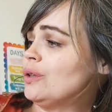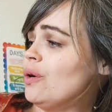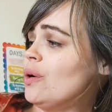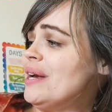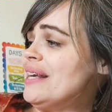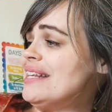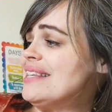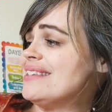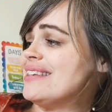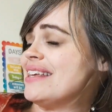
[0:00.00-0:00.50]

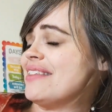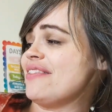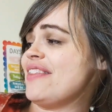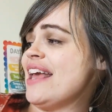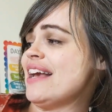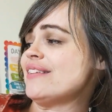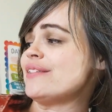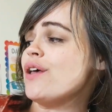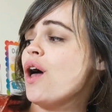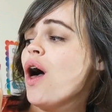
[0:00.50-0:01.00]
Quincy
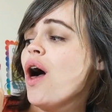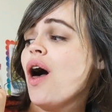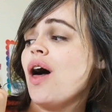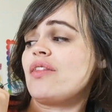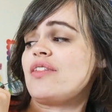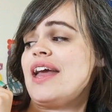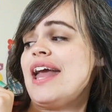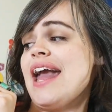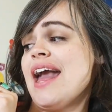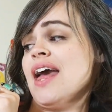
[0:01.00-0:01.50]
thanks all
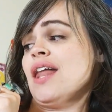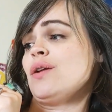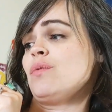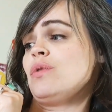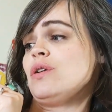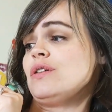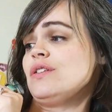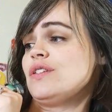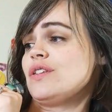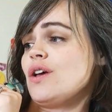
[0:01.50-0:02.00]
the
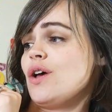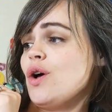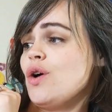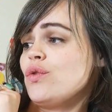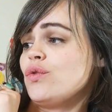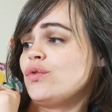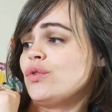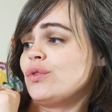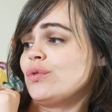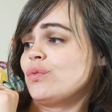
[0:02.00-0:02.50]
animals
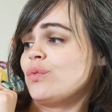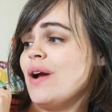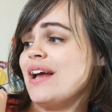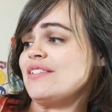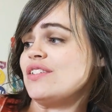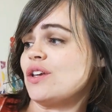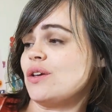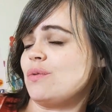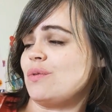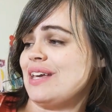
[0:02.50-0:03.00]
for
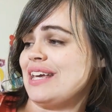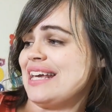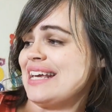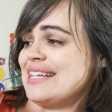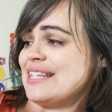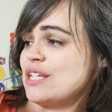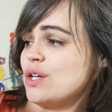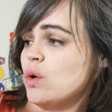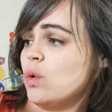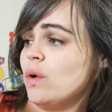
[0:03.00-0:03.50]
rescuing
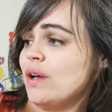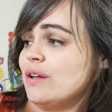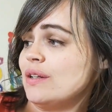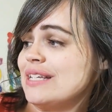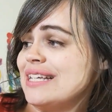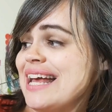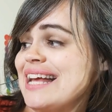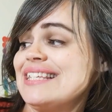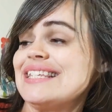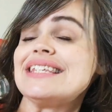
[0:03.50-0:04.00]
his
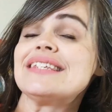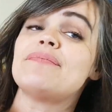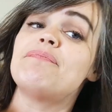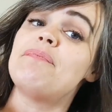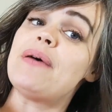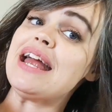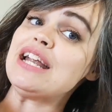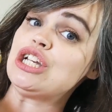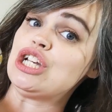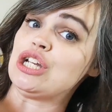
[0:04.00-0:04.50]
quilt,
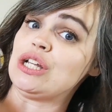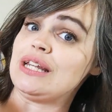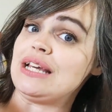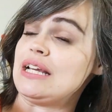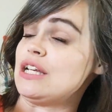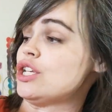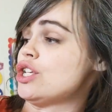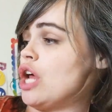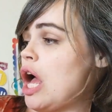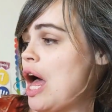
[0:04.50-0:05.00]

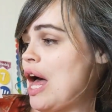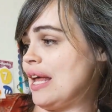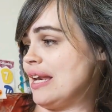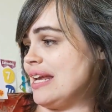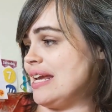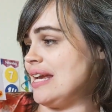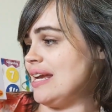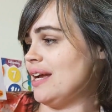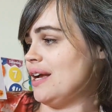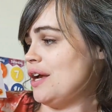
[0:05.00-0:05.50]
especially
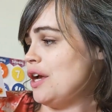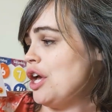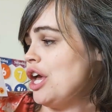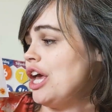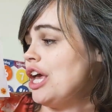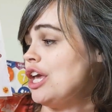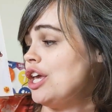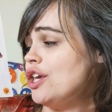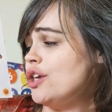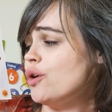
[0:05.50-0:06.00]
Dottie.
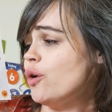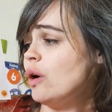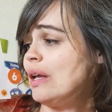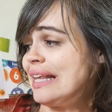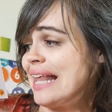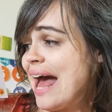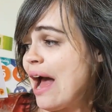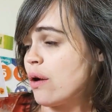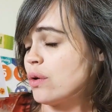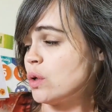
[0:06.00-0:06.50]
Your
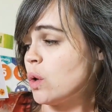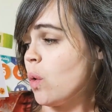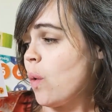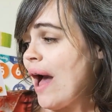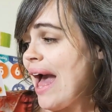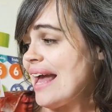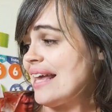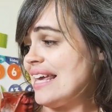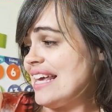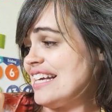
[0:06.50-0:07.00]
loud
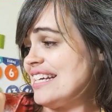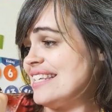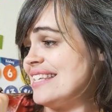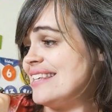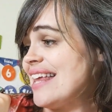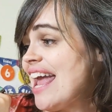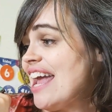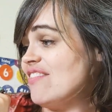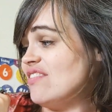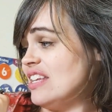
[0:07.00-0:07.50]
quacking
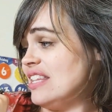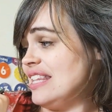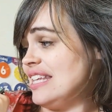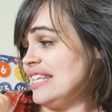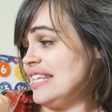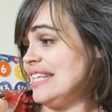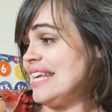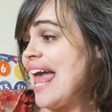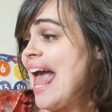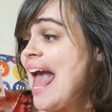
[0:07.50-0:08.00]
saved the
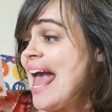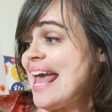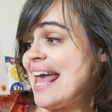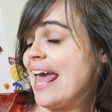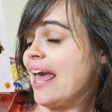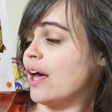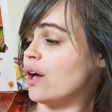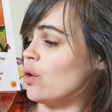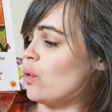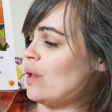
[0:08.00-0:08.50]

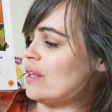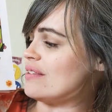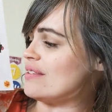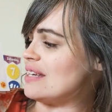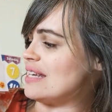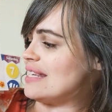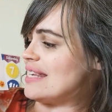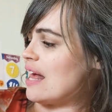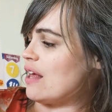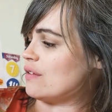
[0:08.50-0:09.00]
day,
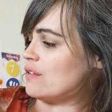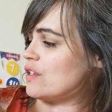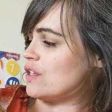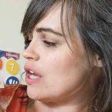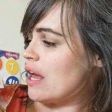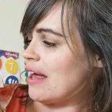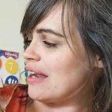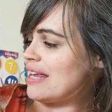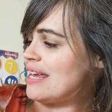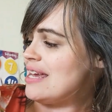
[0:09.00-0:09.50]
Quincy tells
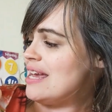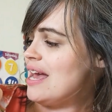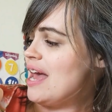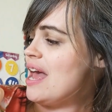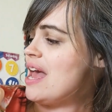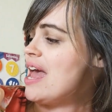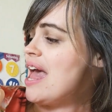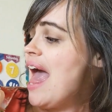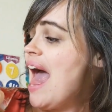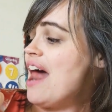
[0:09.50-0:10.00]
Dottie,
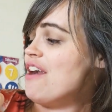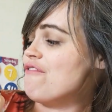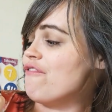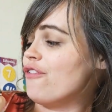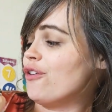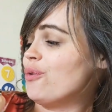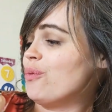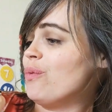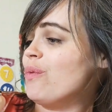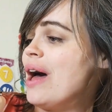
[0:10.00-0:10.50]
and
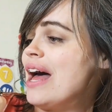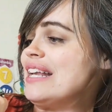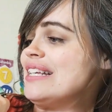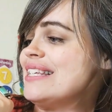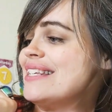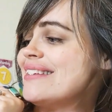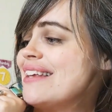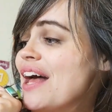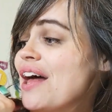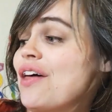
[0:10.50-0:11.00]
for
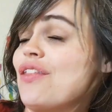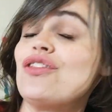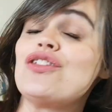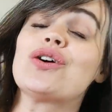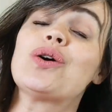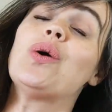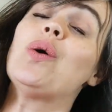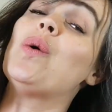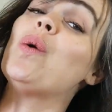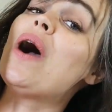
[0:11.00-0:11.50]
once
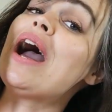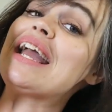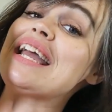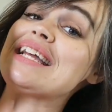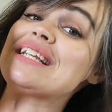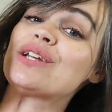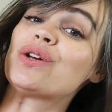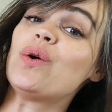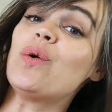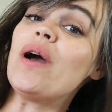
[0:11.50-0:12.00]
the
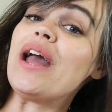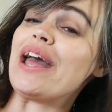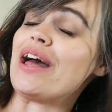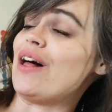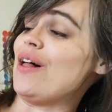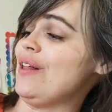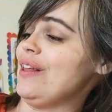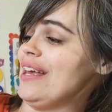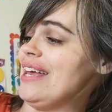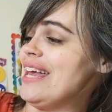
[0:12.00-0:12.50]
quiet
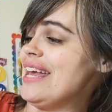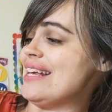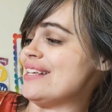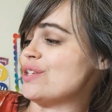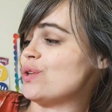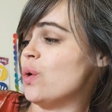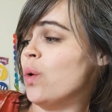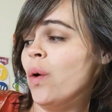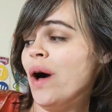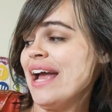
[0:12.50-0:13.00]
quail
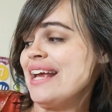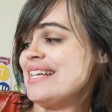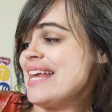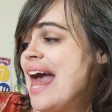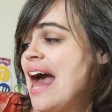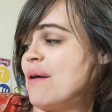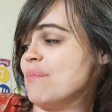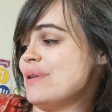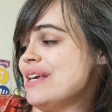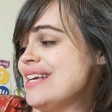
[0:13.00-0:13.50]
is quite
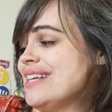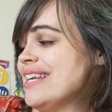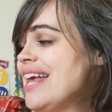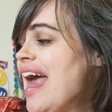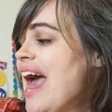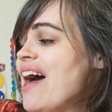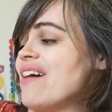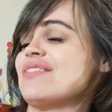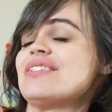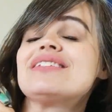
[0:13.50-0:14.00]
happy to
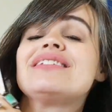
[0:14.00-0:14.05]
have